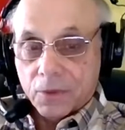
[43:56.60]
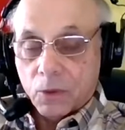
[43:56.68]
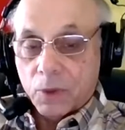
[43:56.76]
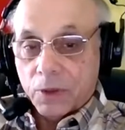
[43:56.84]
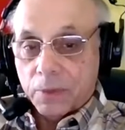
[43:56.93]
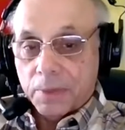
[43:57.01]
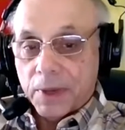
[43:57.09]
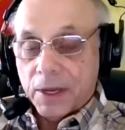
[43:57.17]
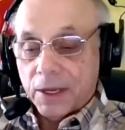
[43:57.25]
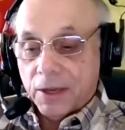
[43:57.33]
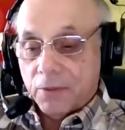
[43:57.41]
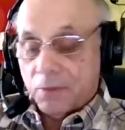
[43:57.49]
Well, the
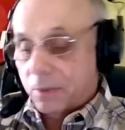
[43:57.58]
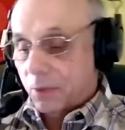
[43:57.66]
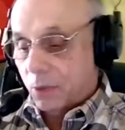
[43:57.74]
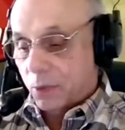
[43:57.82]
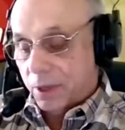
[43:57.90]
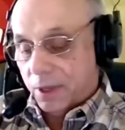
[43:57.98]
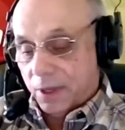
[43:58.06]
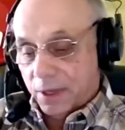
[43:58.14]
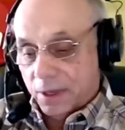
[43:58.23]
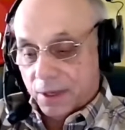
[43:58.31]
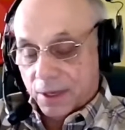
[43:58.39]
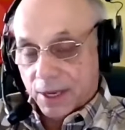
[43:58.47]
body. Remember when
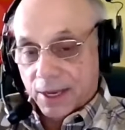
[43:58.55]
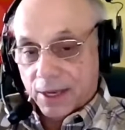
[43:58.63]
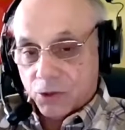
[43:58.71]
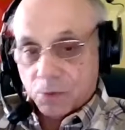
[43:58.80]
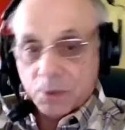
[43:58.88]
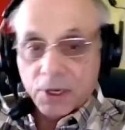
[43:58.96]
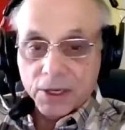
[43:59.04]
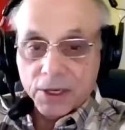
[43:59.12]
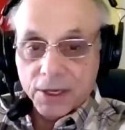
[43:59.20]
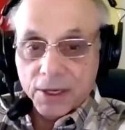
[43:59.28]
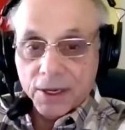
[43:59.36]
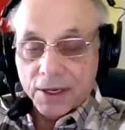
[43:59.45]
the gas
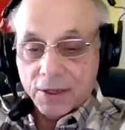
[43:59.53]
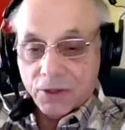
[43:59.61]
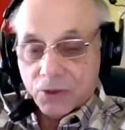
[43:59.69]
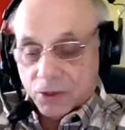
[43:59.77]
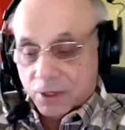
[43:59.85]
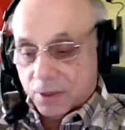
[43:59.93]
monkey guys